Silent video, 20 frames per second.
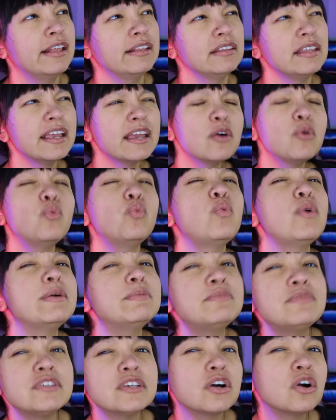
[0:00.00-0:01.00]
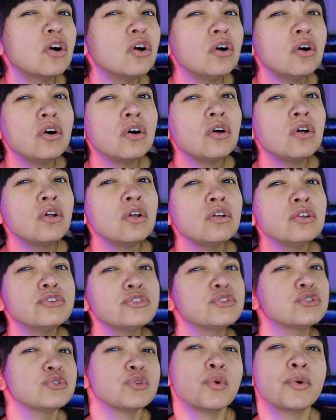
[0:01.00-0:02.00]
like a whimsical
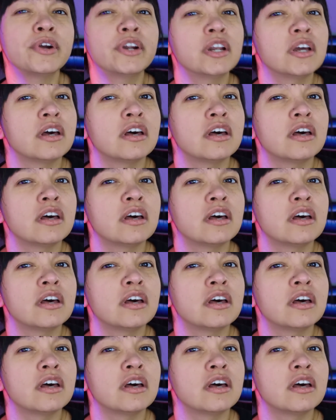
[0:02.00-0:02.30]
sort